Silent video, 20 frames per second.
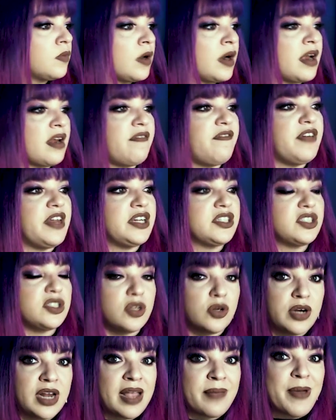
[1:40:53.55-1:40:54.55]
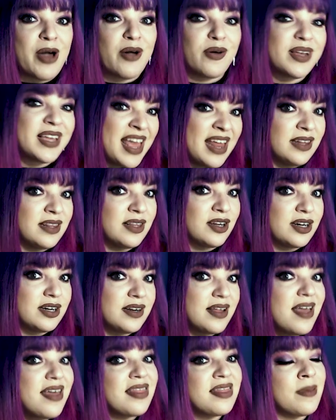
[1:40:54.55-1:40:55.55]
We're going to finish learning about
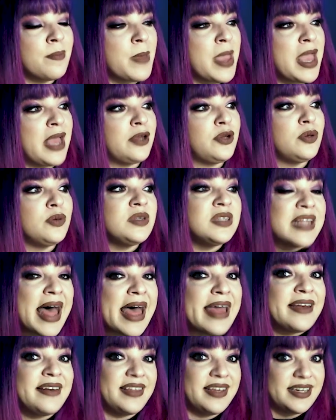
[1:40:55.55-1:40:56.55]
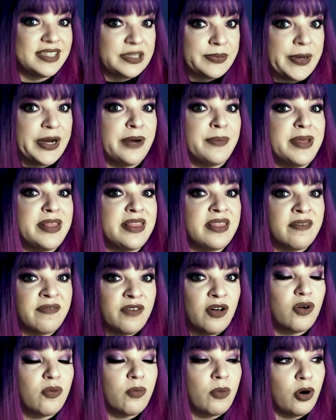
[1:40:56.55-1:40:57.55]
Kentler, the man who led the experiment that
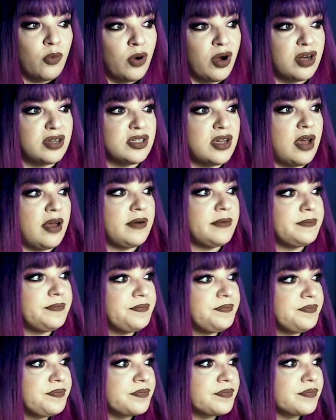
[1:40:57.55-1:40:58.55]
Volkmar worked on.